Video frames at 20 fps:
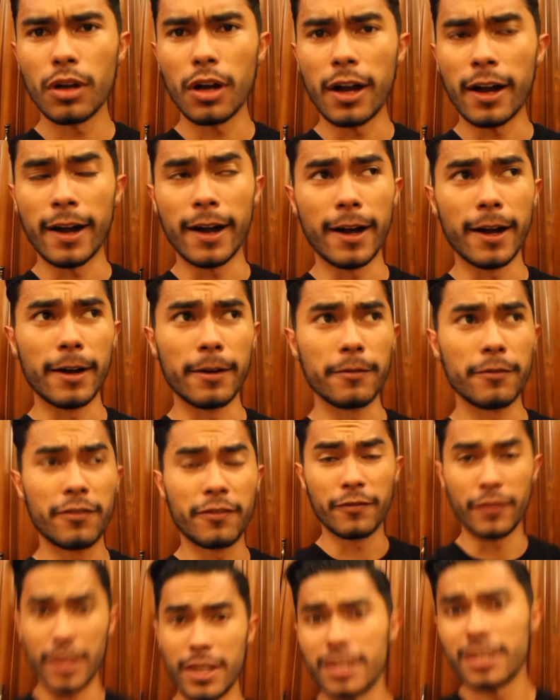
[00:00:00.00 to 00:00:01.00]
uh,
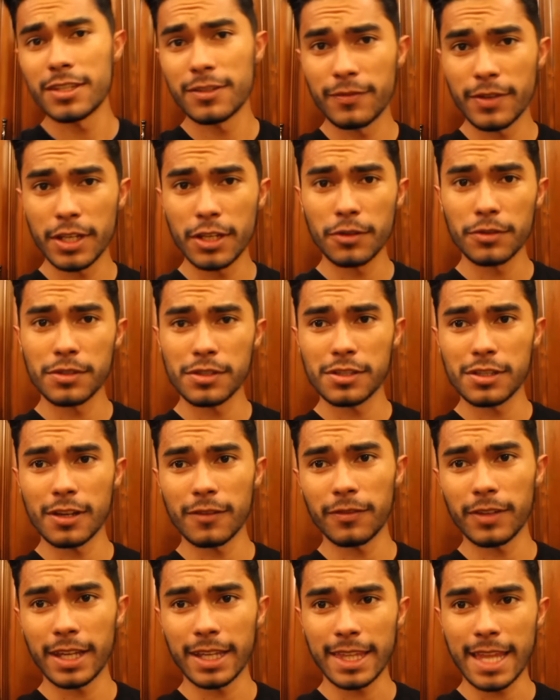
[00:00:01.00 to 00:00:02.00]
fitness videos and
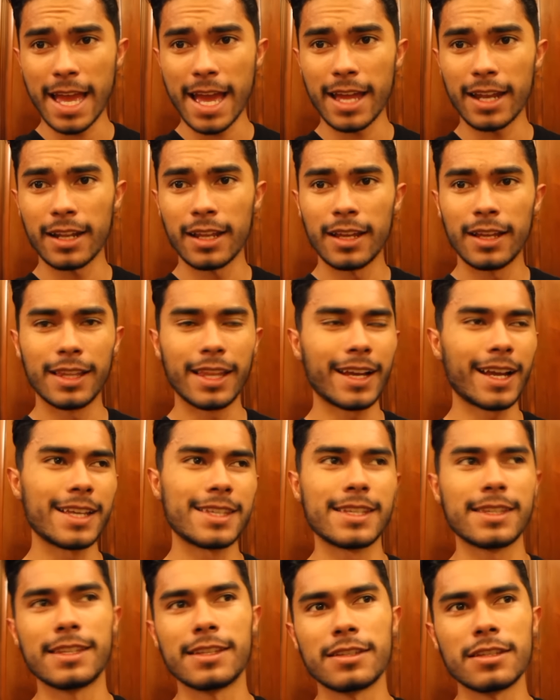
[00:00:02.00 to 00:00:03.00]
stuff like that? Like I
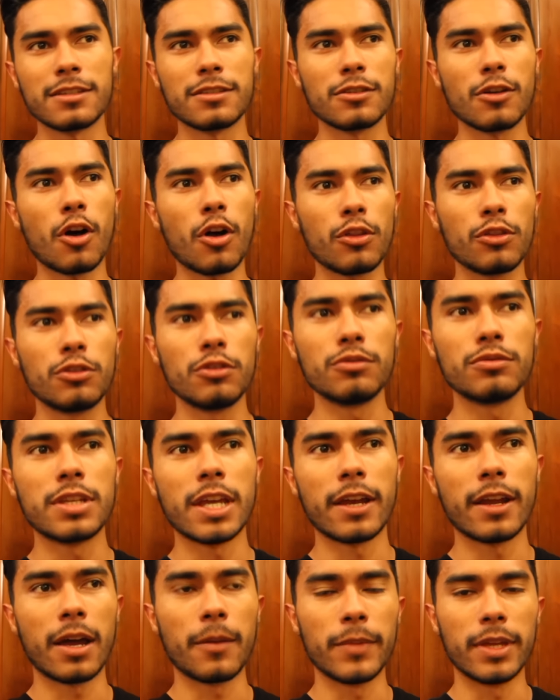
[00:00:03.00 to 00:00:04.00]
said, this is all new
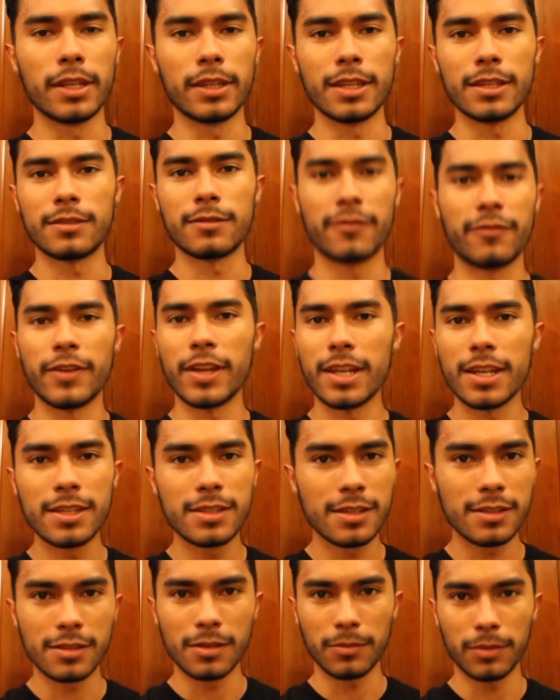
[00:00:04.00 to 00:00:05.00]
I mean, this
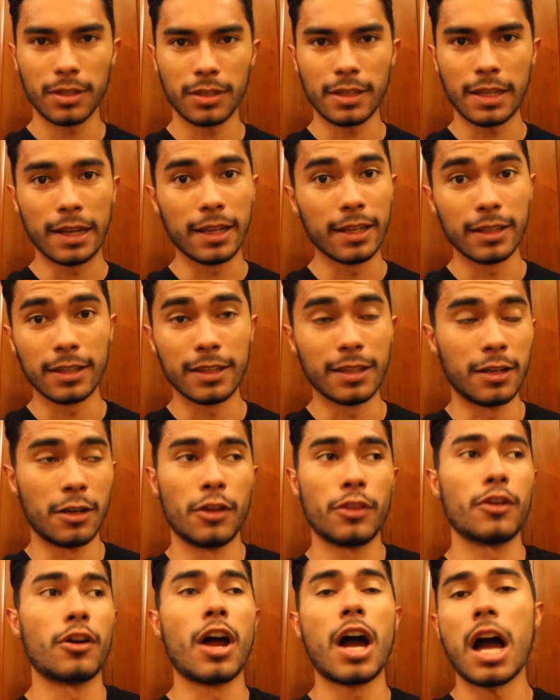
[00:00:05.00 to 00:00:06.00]
fitness is something that,
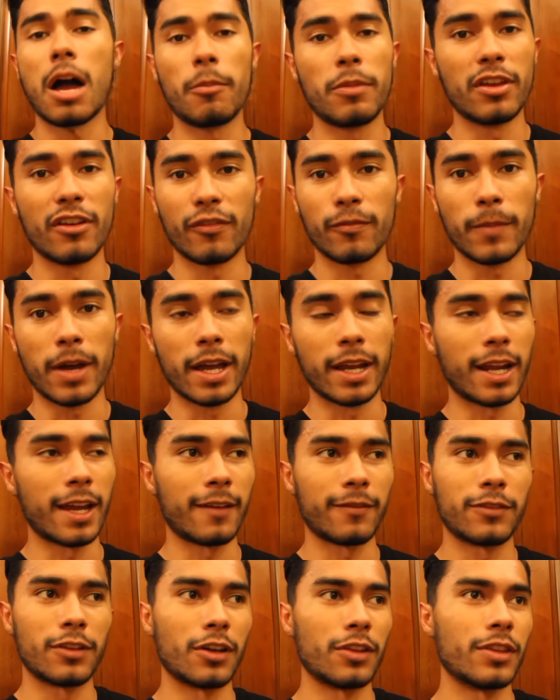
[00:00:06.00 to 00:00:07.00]
another hobby of mine.
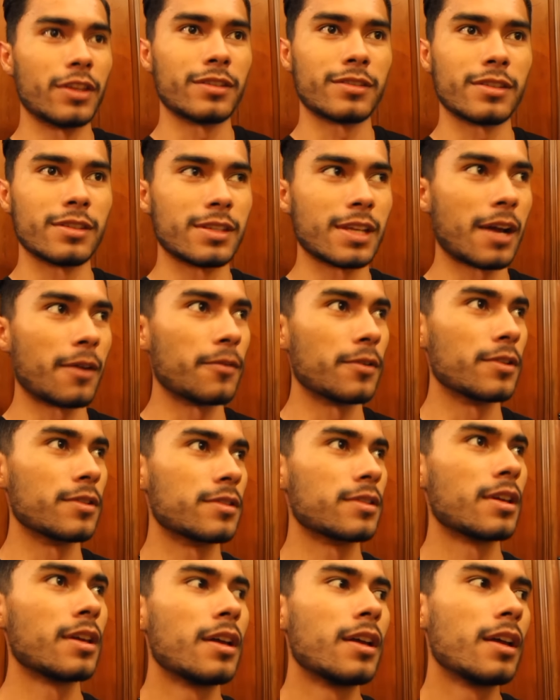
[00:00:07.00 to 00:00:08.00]
I've done this since I
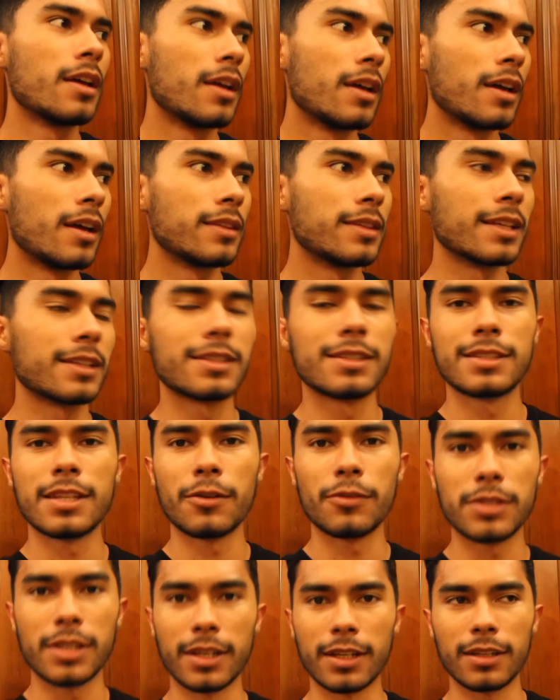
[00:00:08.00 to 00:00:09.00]
was, I think since I
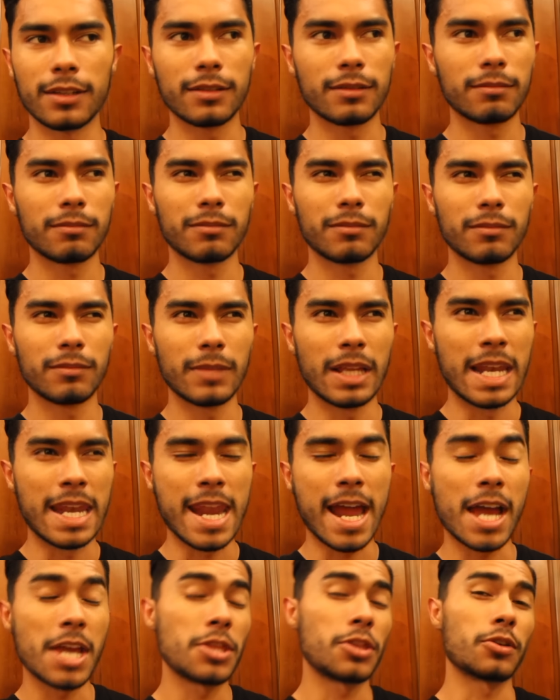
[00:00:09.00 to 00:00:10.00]
was like in
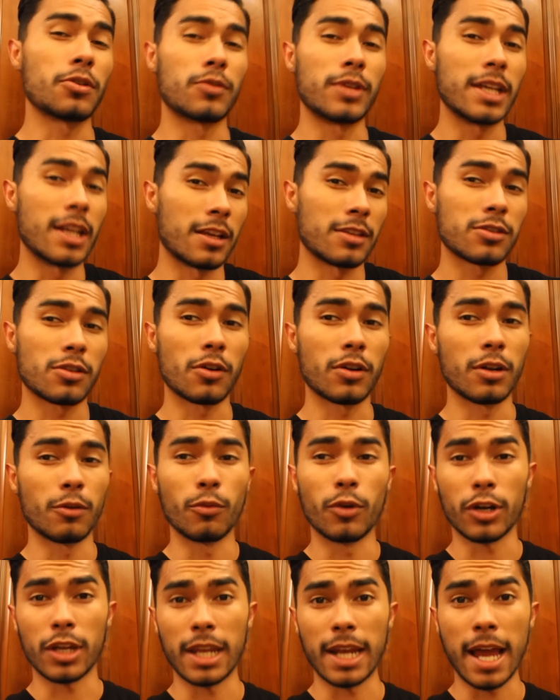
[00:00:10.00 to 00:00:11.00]
ninth grade I started
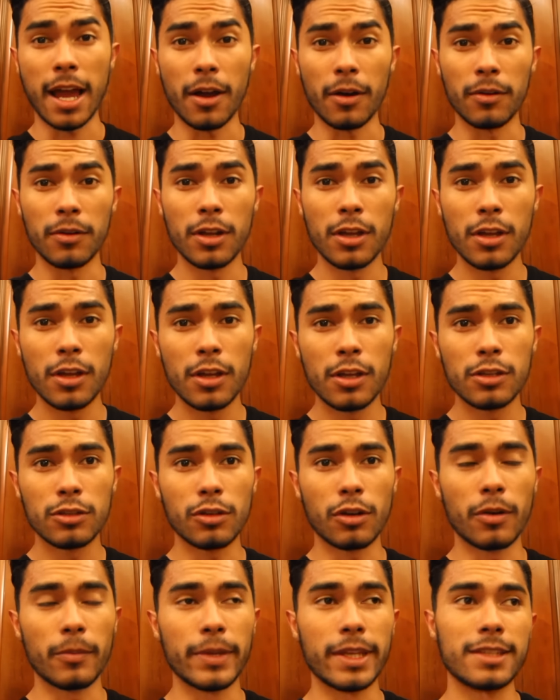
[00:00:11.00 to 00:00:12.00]
working out.
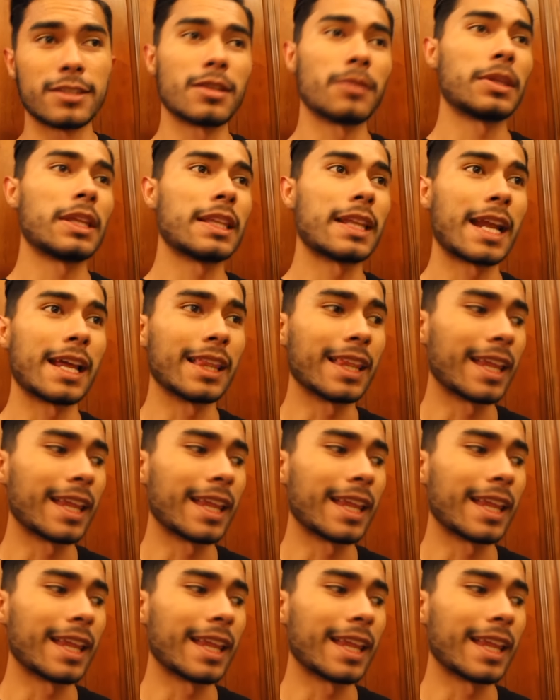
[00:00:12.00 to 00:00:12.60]
So I mean, something that I